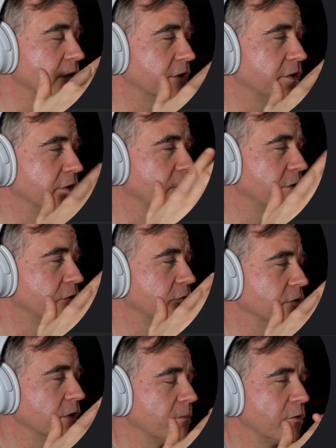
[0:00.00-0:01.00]
You can do a
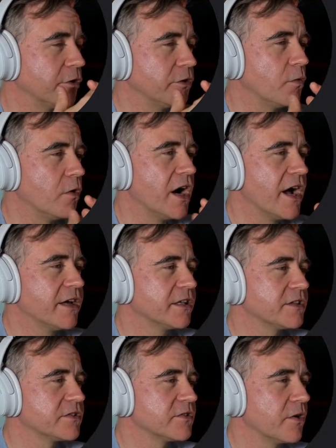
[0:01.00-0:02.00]
lot more UI, and
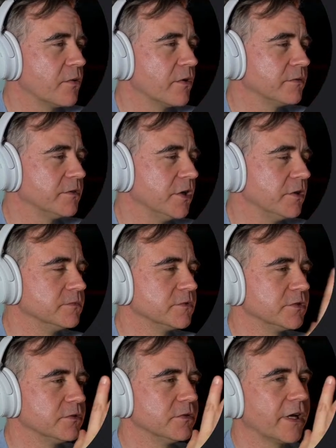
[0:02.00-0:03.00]
so, you know,
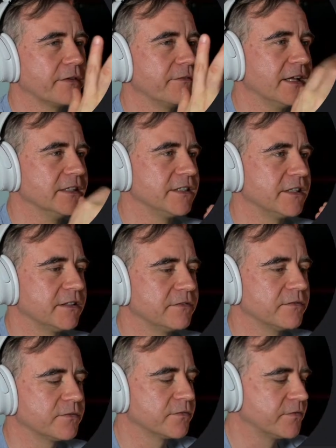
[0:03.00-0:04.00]
do like
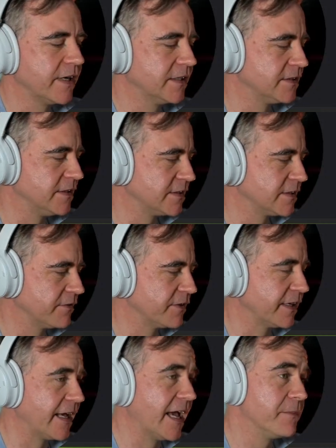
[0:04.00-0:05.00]
fancy stuff in
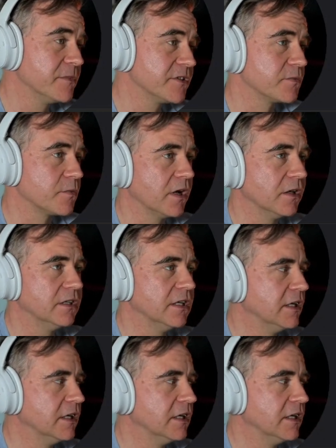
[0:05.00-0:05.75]
games as well.